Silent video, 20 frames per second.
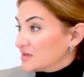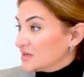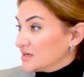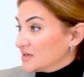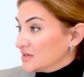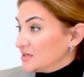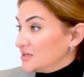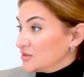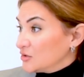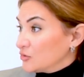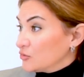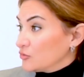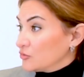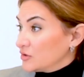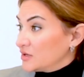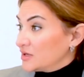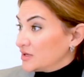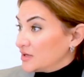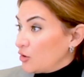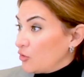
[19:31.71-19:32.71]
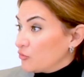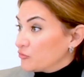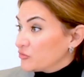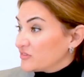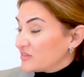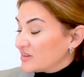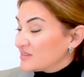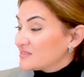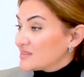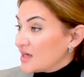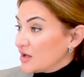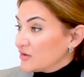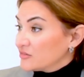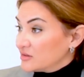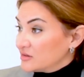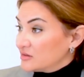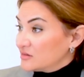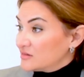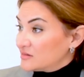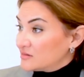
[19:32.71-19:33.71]
uh, you know, over six
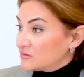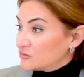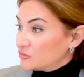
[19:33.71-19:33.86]
thousand